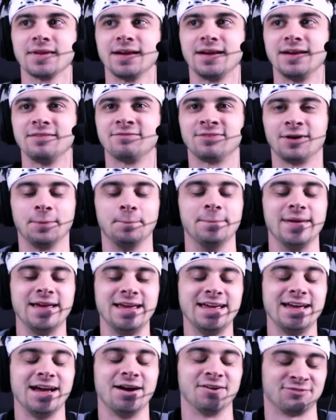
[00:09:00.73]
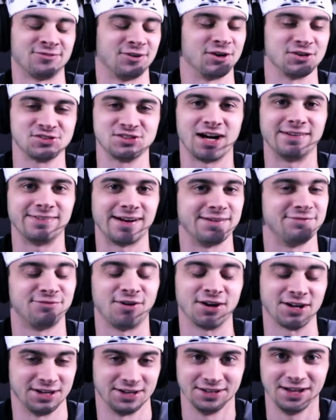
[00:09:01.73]
for me, first off, I
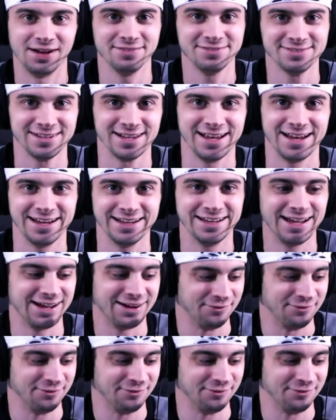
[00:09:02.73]
fucking love saying it,